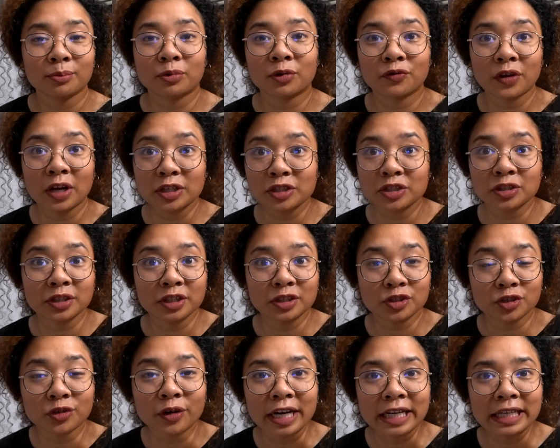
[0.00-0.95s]
professionally
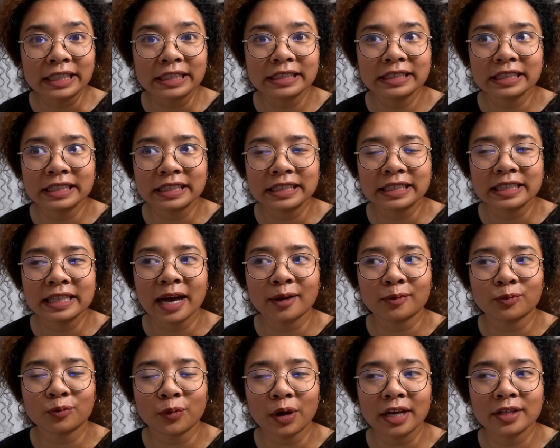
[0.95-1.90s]
trained in
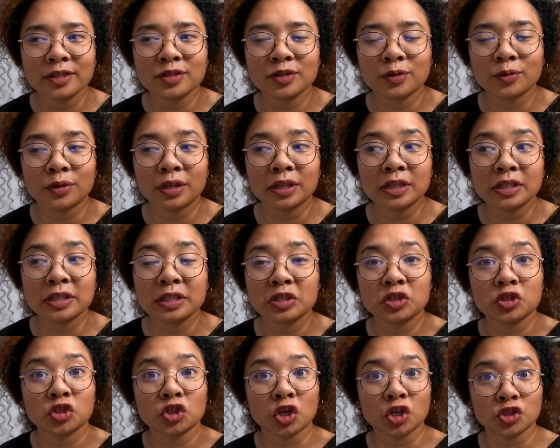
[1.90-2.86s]
that way. So this
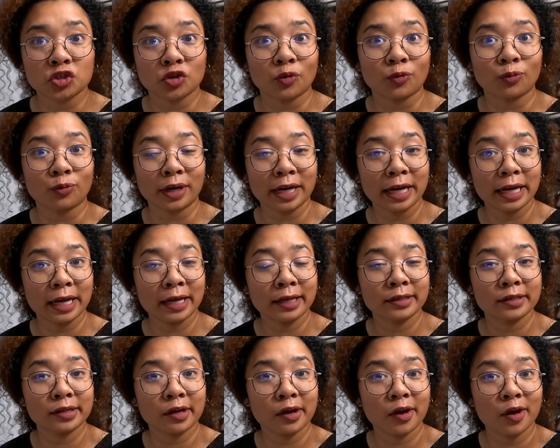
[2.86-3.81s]
is just a
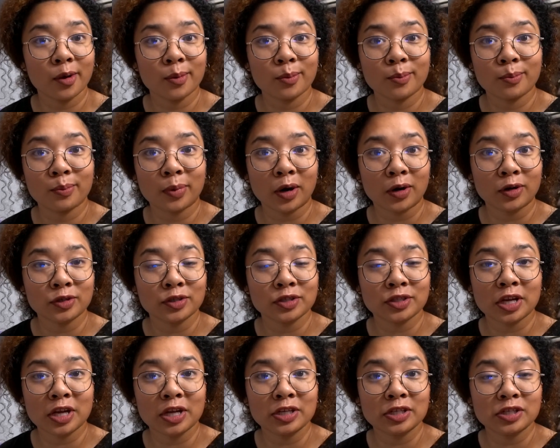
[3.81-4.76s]
random
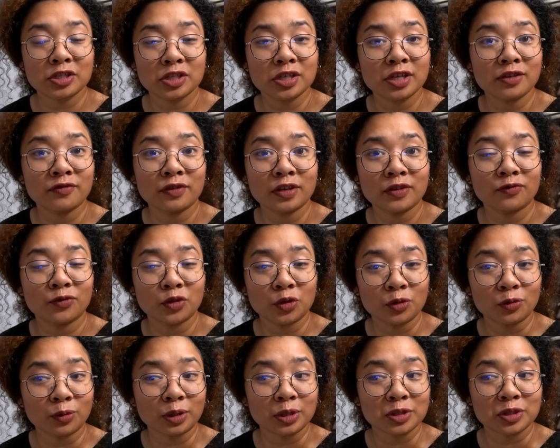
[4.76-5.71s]
person, TV
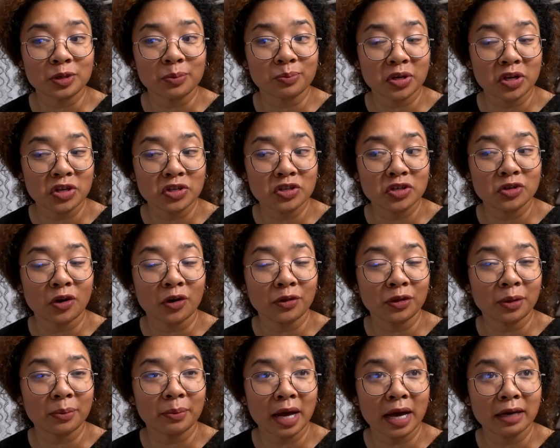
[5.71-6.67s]
viewer's opinion
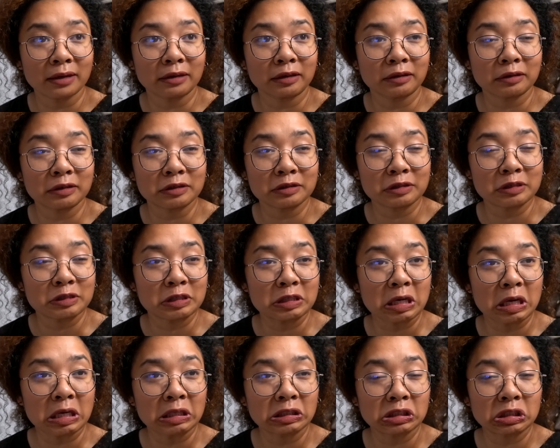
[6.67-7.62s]
on the matter. This is
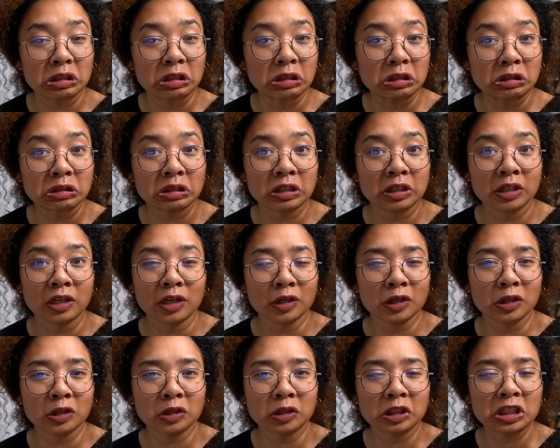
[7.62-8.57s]
not a
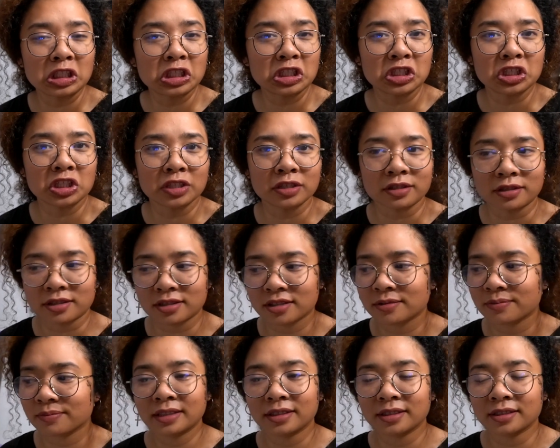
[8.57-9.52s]

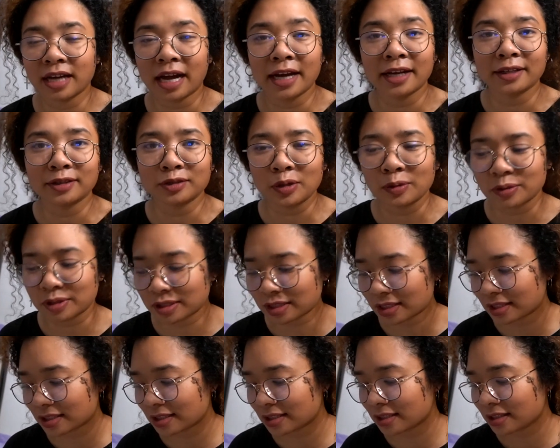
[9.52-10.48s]
clinician's
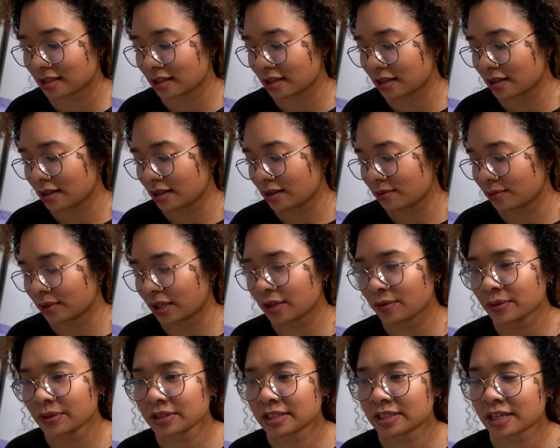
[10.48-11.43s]
diagnosis. What I
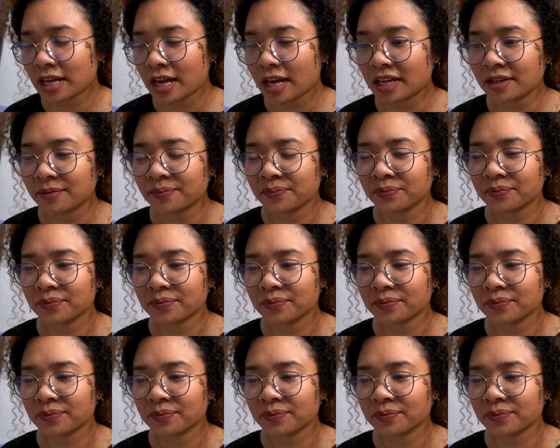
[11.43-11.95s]
will say